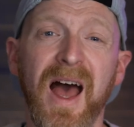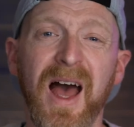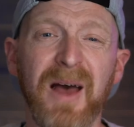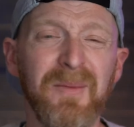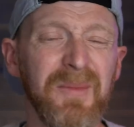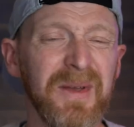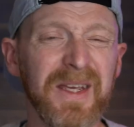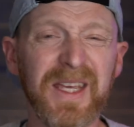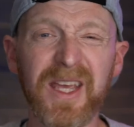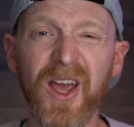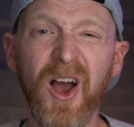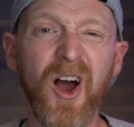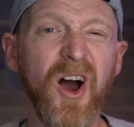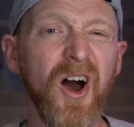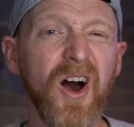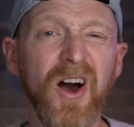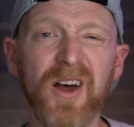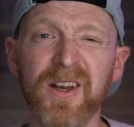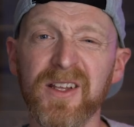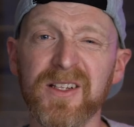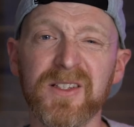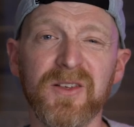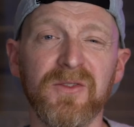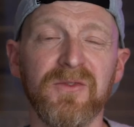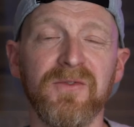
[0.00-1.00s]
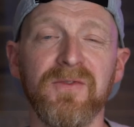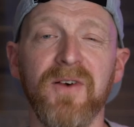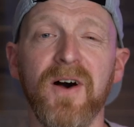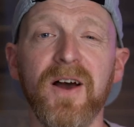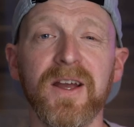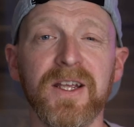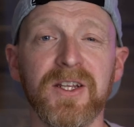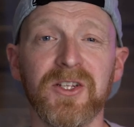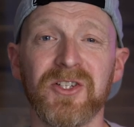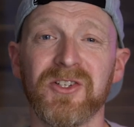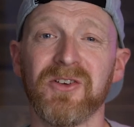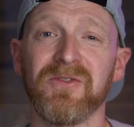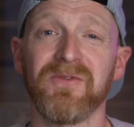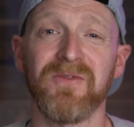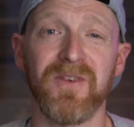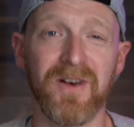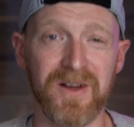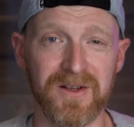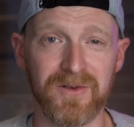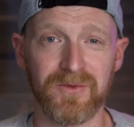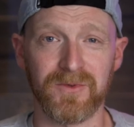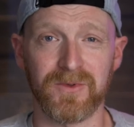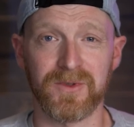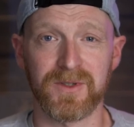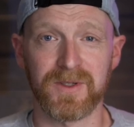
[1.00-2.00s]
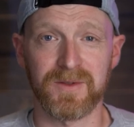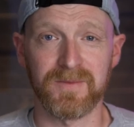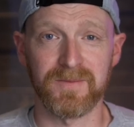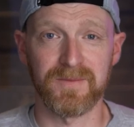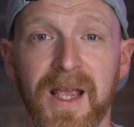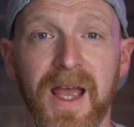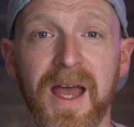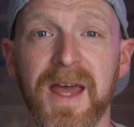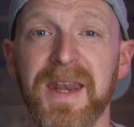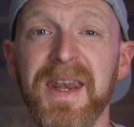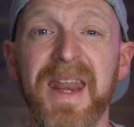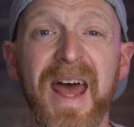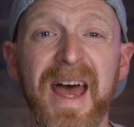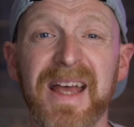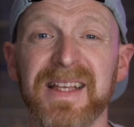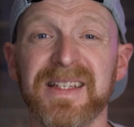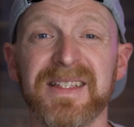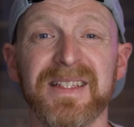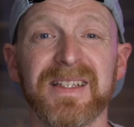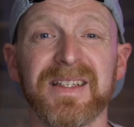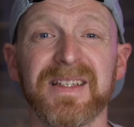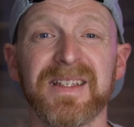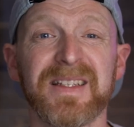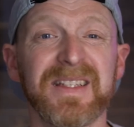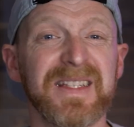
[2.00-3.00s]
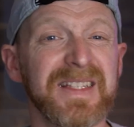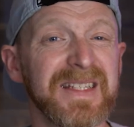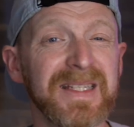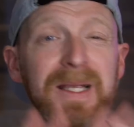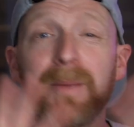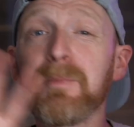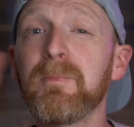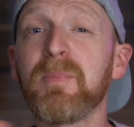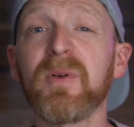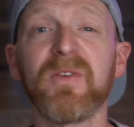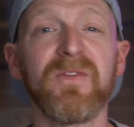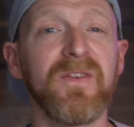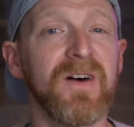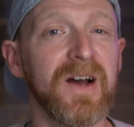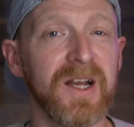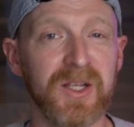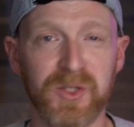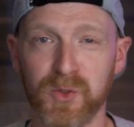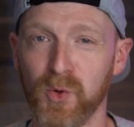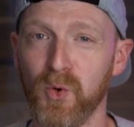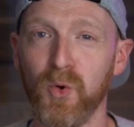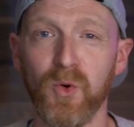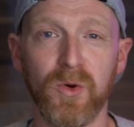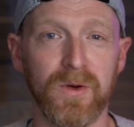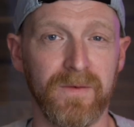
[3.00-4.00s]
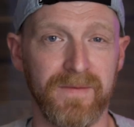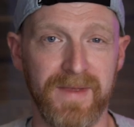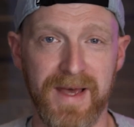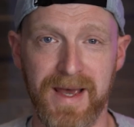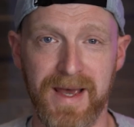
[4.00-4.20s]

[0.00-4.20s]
and make it harder to find your files. A NAS simplifies all of